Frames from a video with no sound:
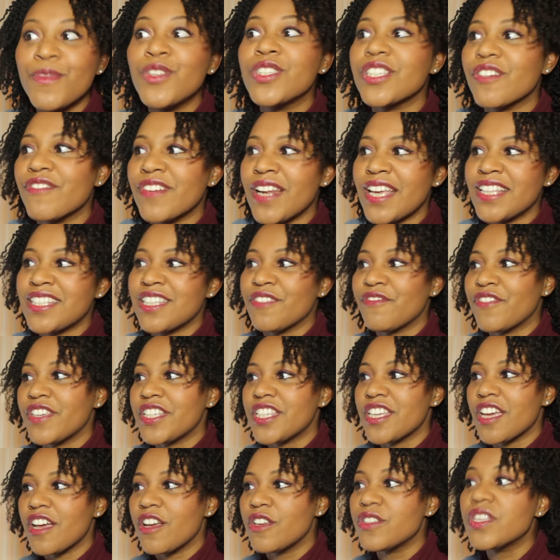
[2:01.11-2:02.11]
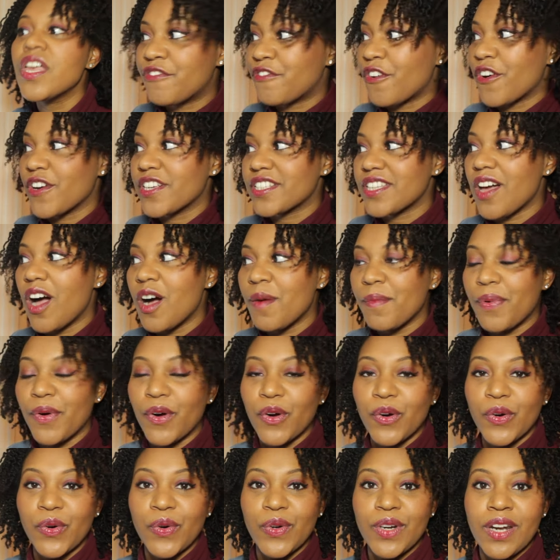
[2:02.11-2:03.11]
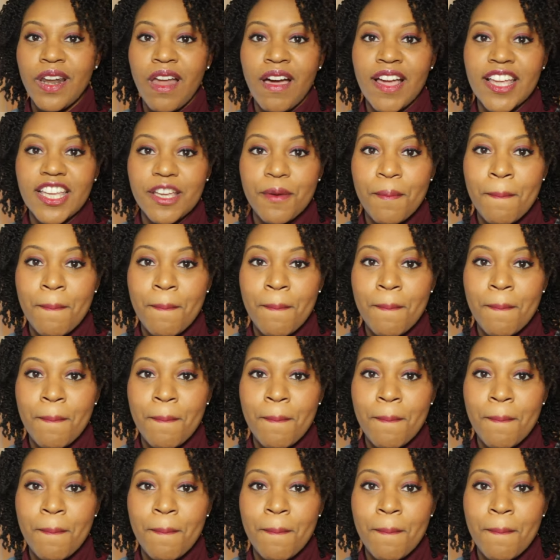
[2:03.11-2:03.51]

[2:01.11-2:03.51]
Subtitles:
music related videos. For example, like